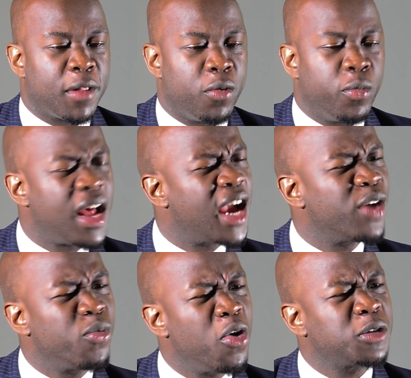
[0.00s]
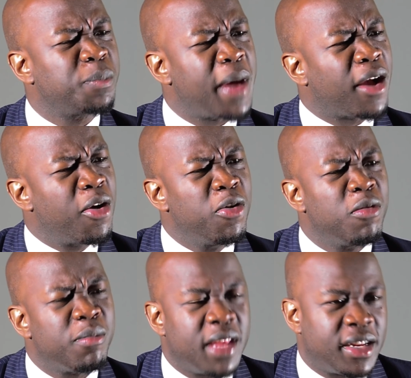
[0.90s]
When I walked back
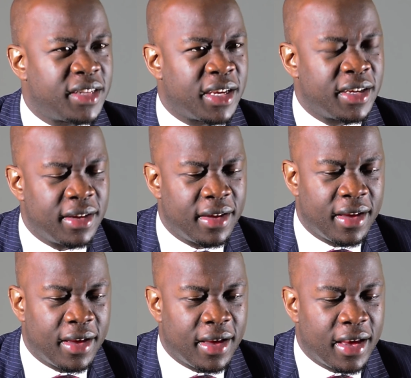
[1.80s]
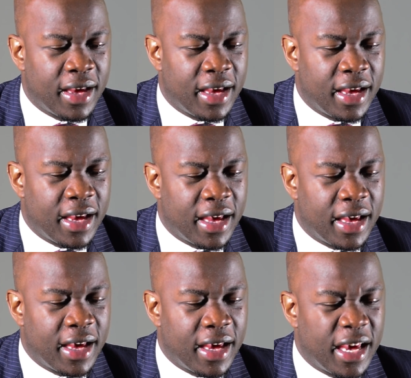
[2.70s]
home that day,
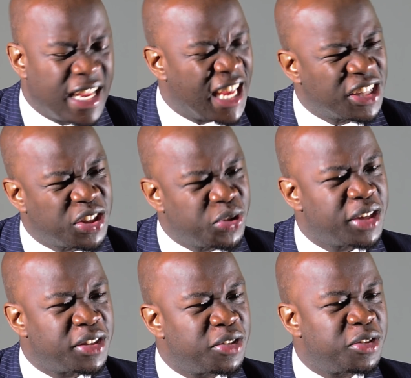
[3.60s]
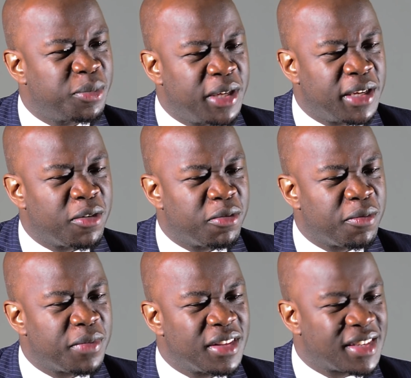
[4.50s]
it illustrated to me, or
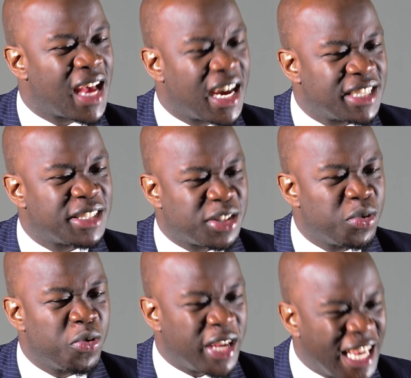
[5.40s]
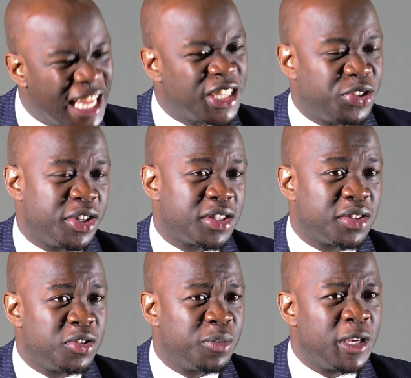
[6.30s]
this guy's story
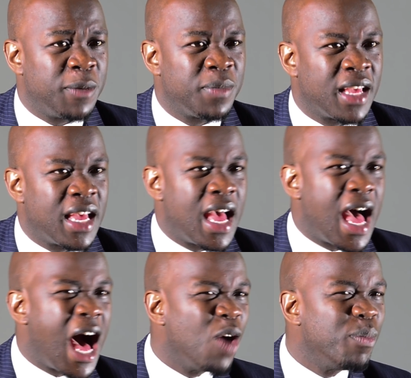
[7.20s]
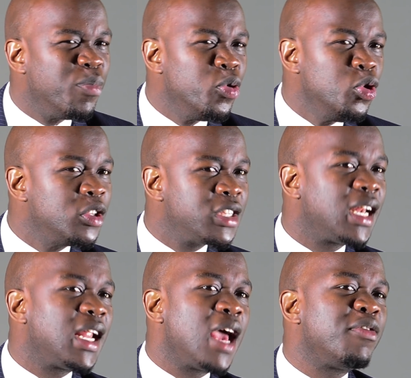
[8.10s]
illustrated to me, how brutal
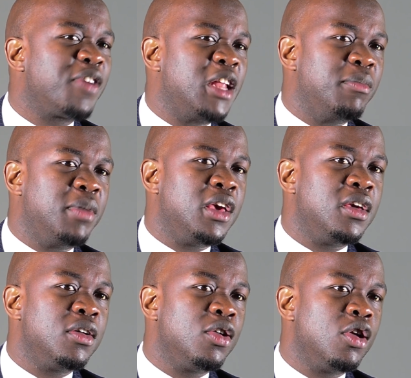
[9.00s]
life can be